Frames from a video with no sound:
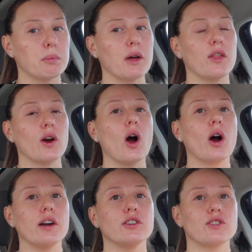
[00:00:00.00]
but there
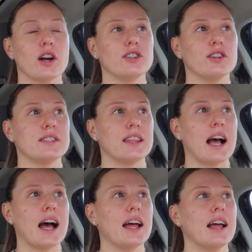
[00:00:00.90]
are instructors
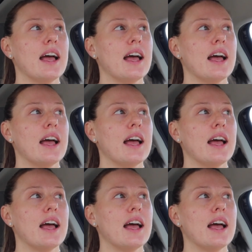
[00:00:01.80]
that,